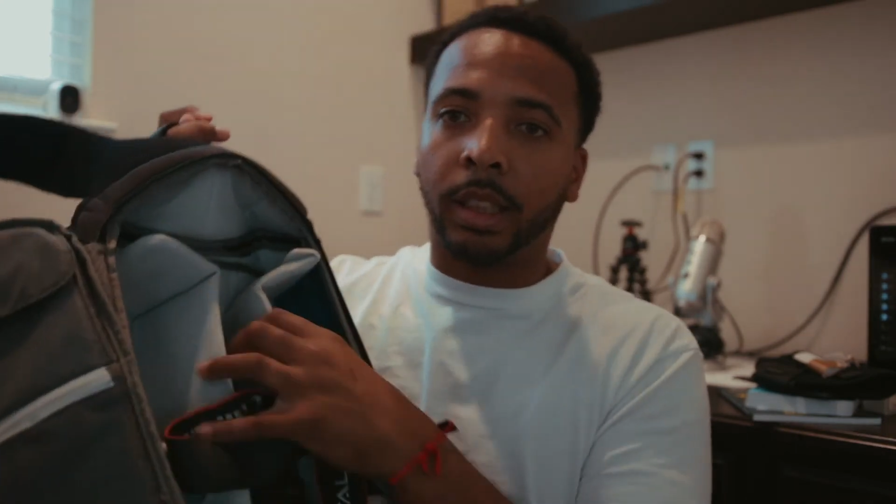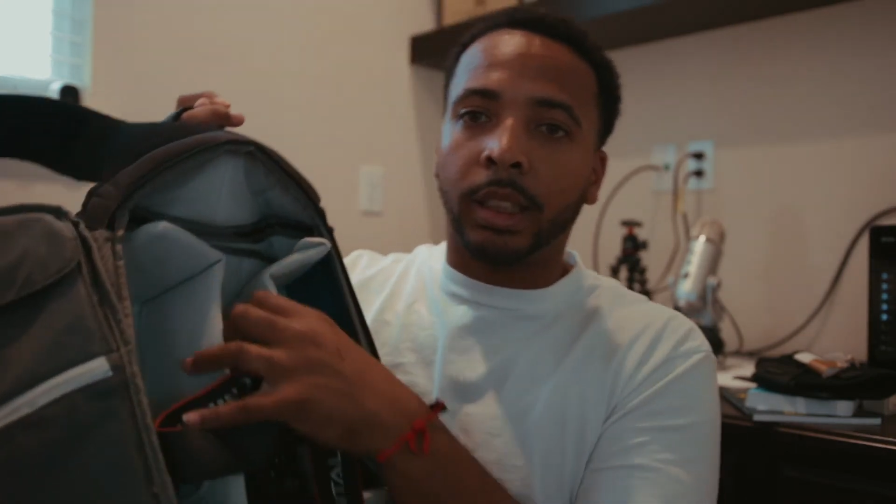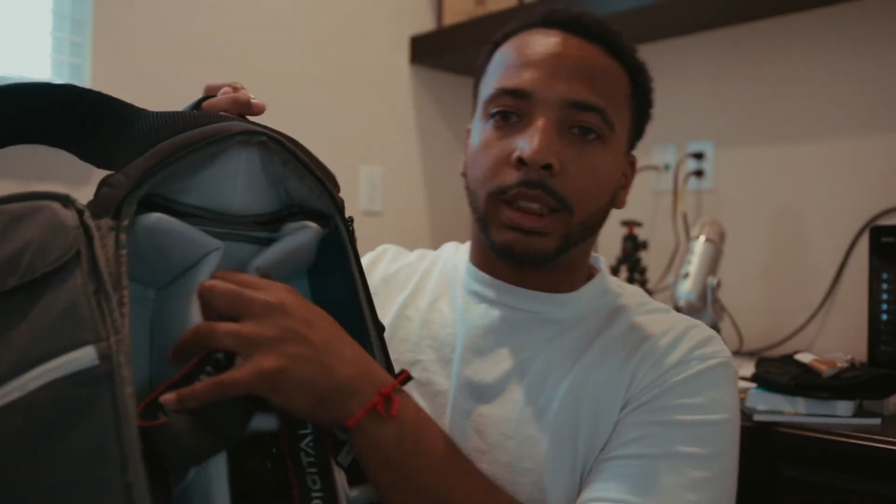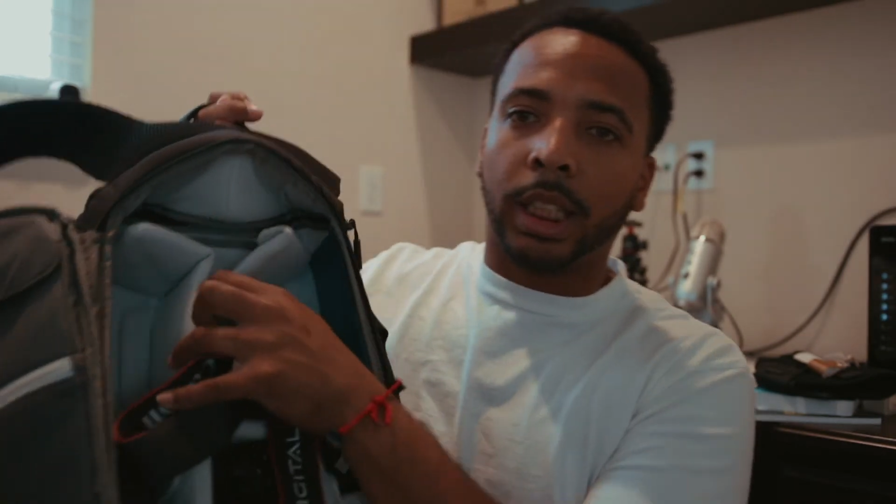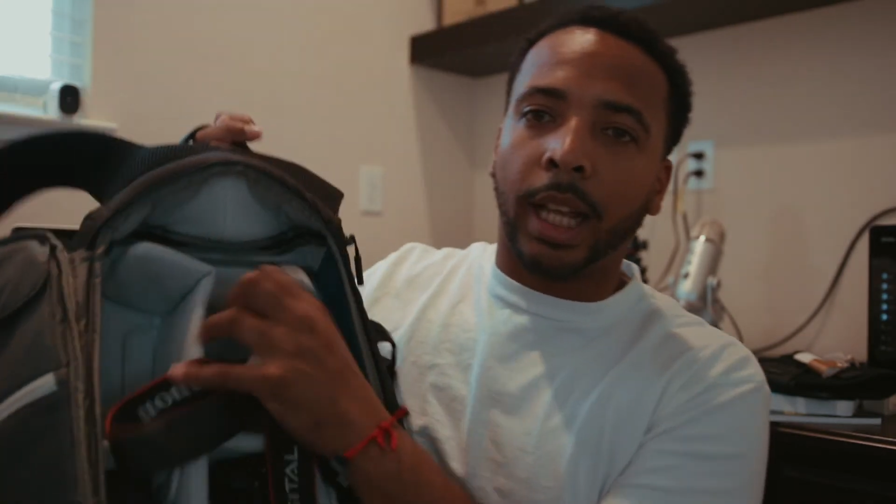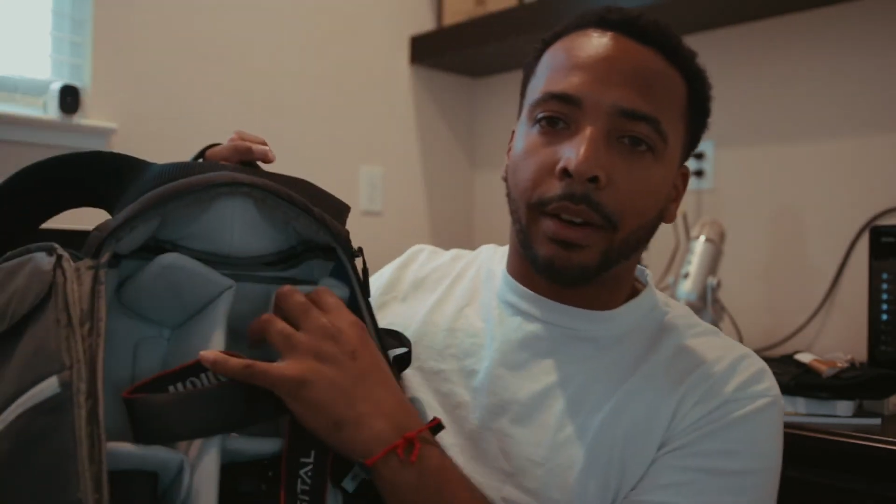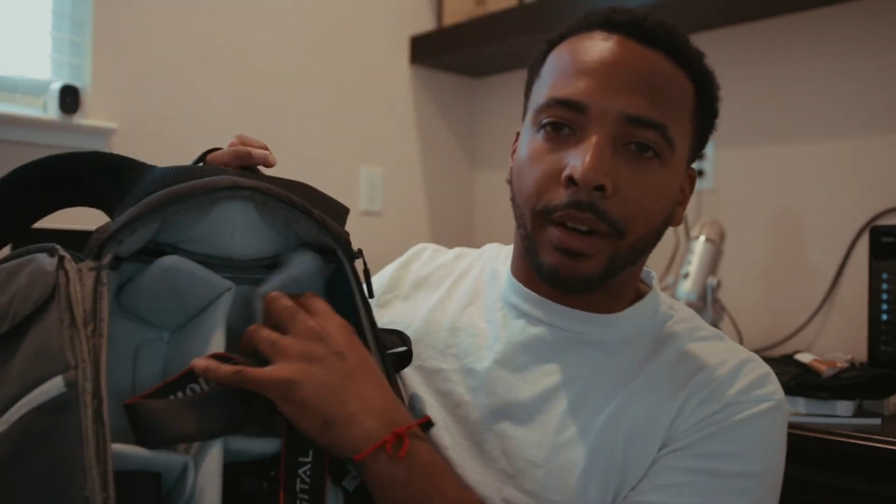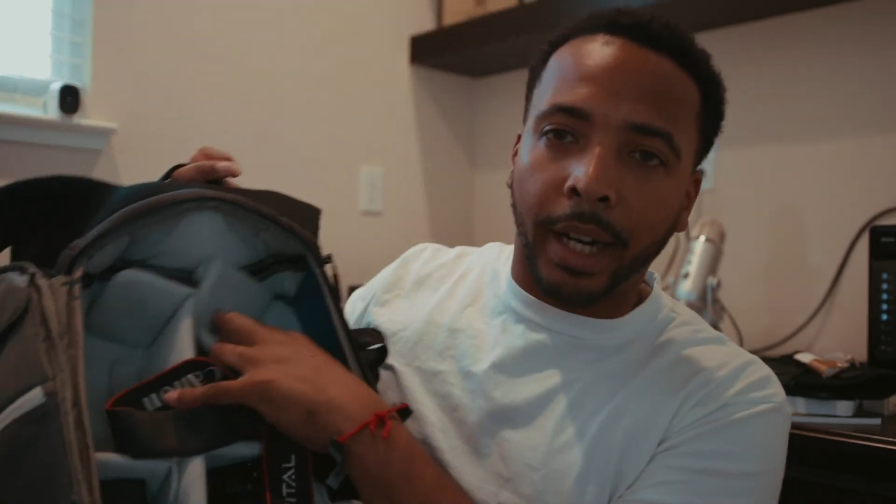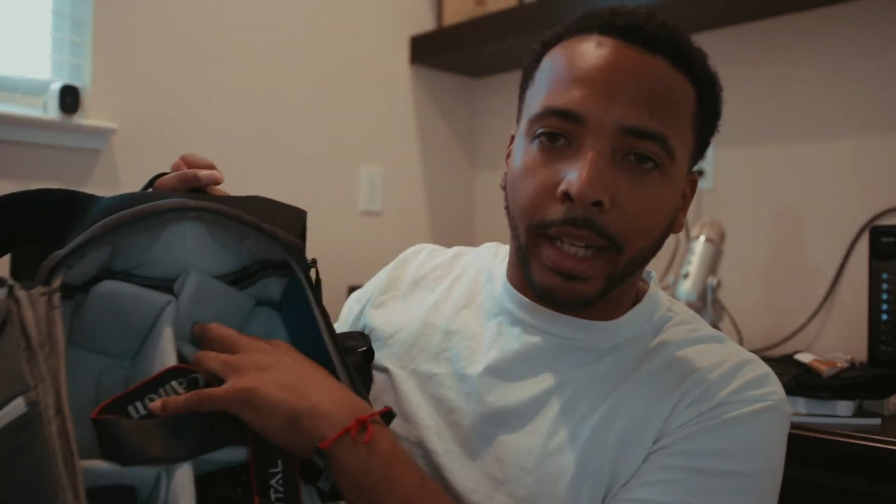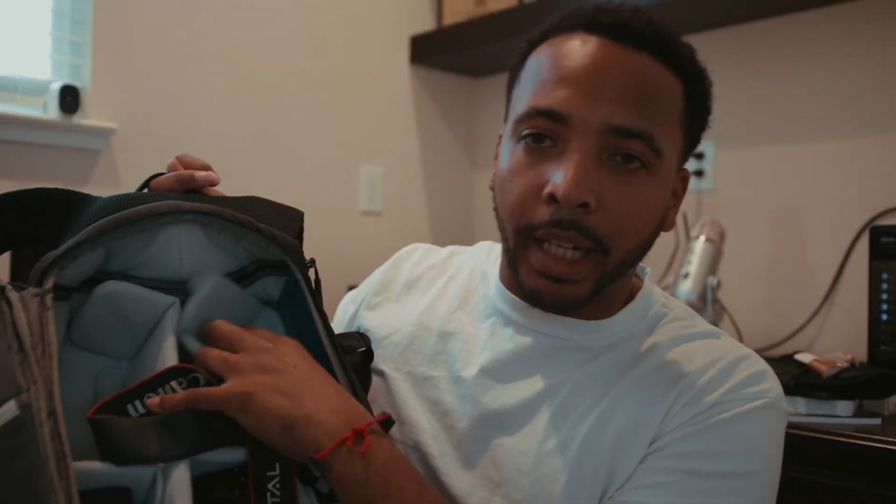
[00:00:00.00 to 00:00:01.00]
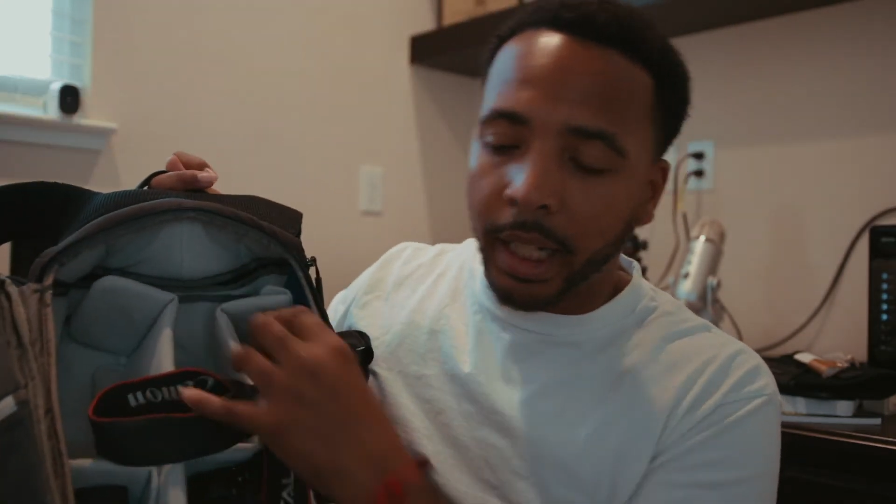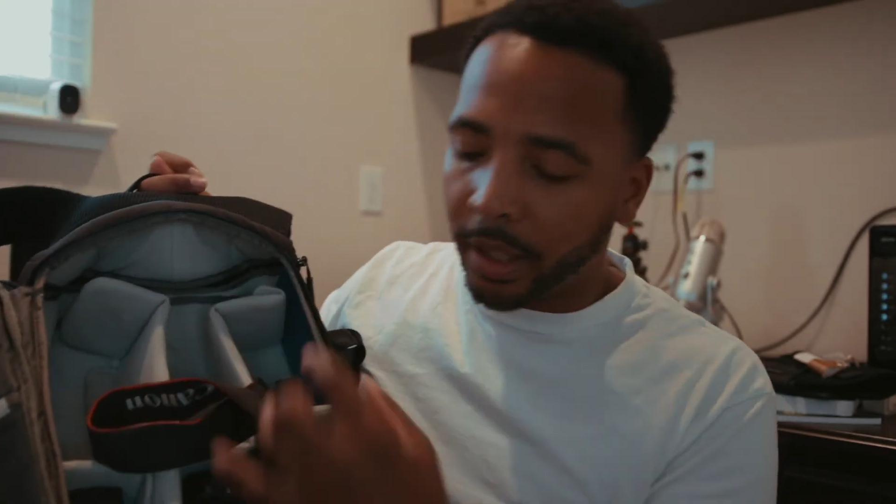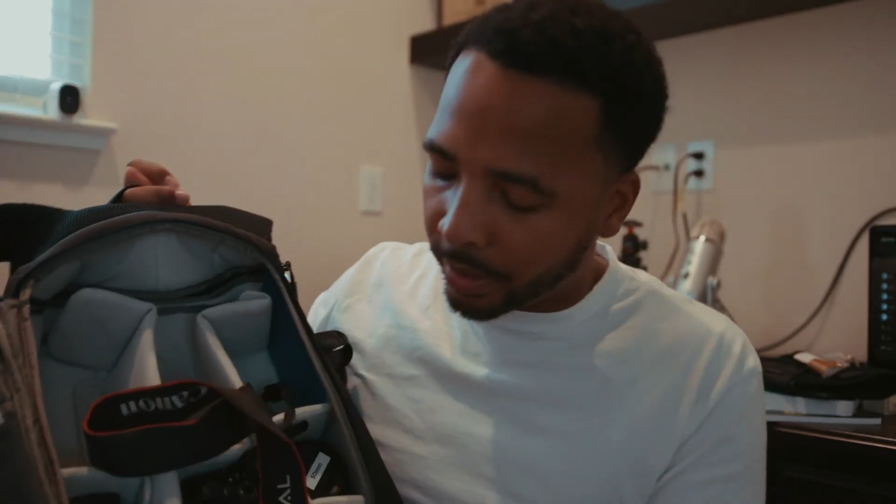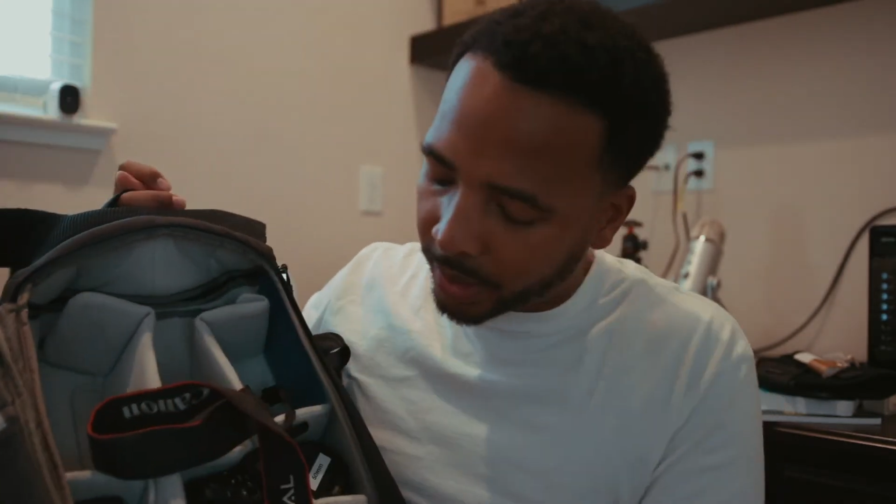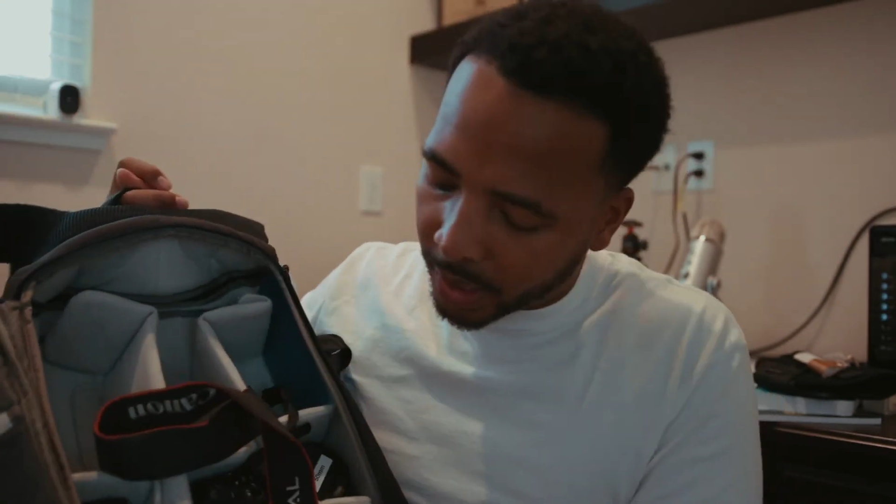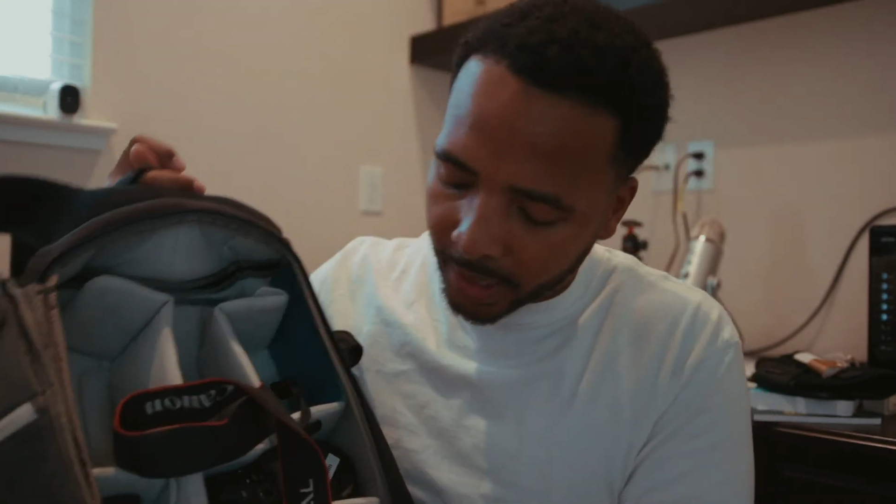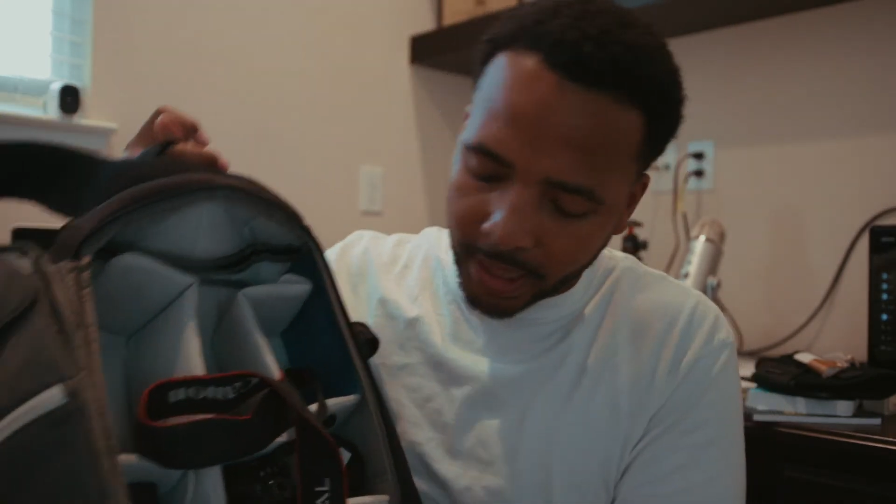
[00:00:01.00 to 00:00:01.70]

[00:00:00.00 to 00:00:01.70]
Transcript: slot right here that I